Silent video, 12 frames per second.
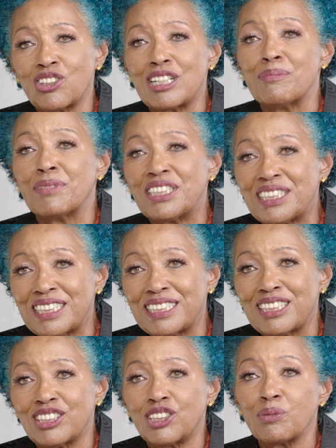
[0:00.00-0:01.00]
commissioned
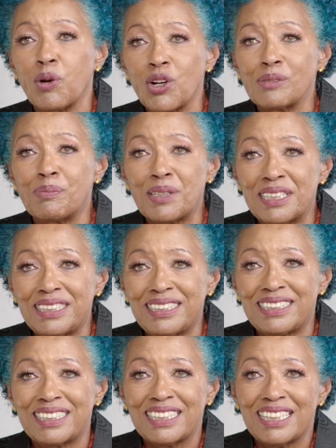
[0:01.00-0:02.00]
a small piece
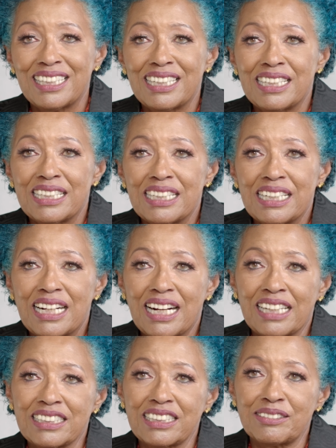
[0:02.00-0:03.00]

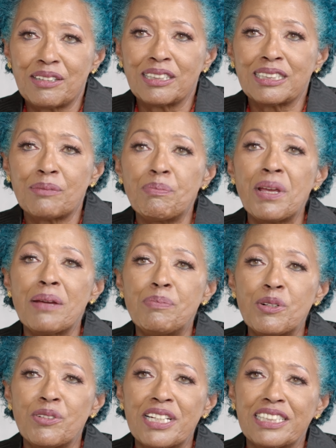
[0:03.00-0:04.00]
as a, as a
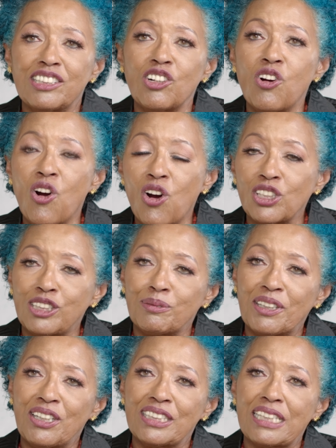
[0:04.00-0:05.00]
paperweight, a horse,
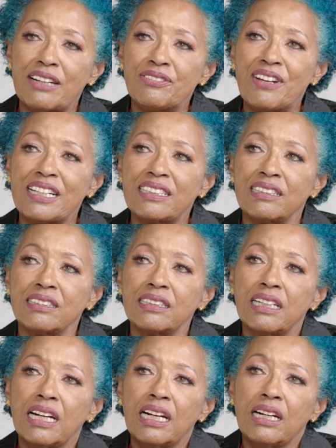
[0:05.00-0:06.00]
because I felt that
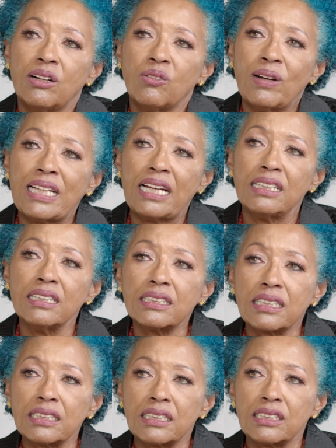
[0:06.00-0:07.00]
when I
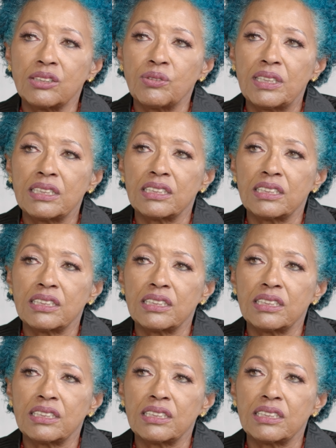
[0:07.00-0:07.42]
looked at his work,